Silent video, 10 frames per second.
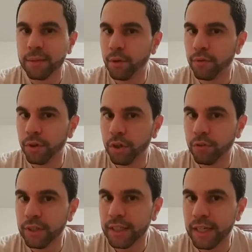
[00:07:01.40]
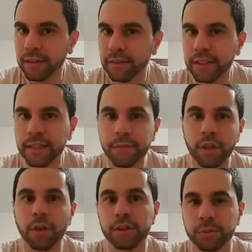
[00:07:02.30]
over and over again. And even
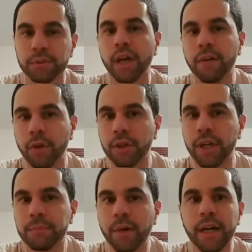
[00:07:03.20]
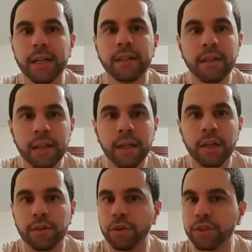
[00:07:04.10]
though this was voted on by
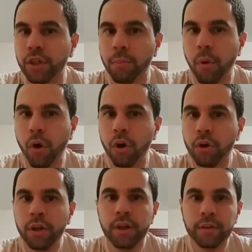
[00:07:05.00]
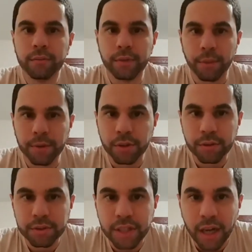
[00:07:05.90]
those in our poll, Real Madrid
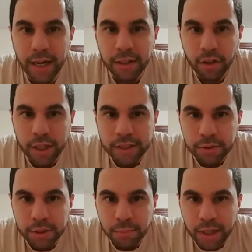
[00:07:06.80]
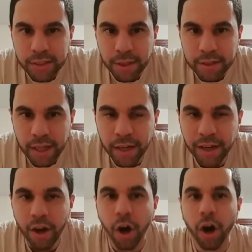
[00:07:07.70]
was tied, lost. I was surprised about that.
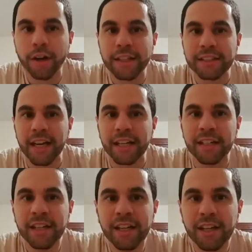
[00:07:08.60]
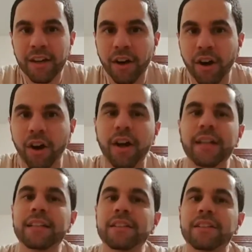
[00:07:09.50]
Oh, they did? Oh, I
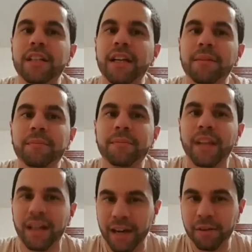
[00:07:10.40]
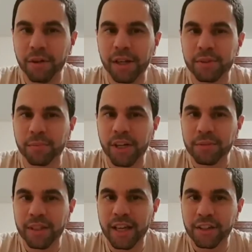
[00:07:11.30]
didn't get to see it. I am surprised
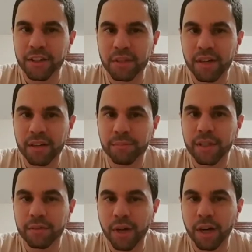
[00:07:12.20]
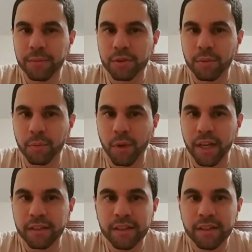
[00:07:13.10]
by that. I thought Real Madrid would win.